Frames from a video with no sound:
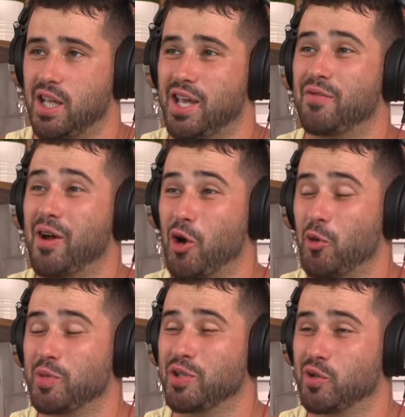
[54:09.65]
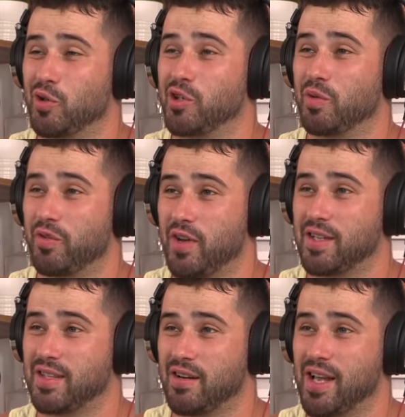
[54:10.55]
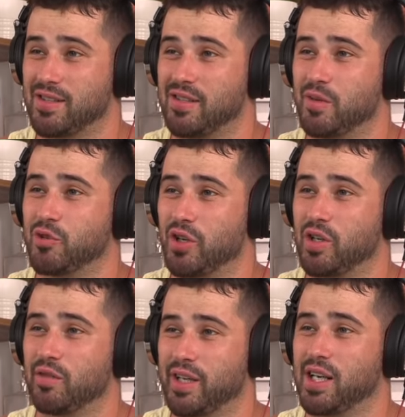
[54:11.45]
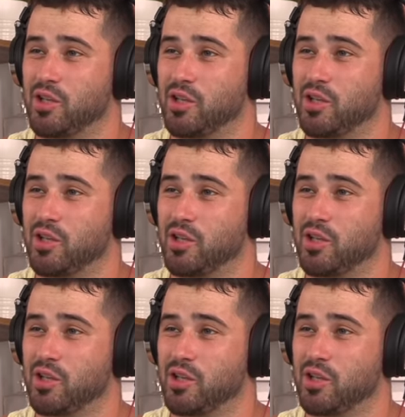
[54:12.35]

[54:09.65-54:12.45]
If I opened the door and you were face down, ass up, jerking off like an